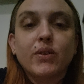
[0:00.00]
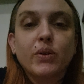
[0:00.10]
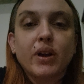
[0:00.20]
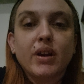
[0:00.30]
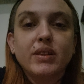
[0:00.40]

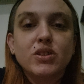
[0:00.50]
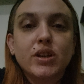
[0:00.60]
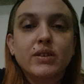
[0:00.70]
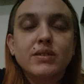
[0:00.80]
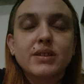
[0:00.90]
going on in the
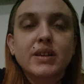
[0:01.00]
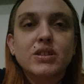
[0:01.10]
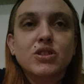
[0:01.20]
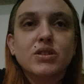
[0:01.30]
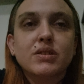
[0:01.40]
jails.
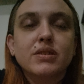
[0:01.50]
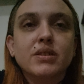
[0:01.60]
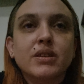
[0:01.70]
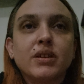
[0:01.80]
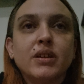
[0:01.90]
It's just...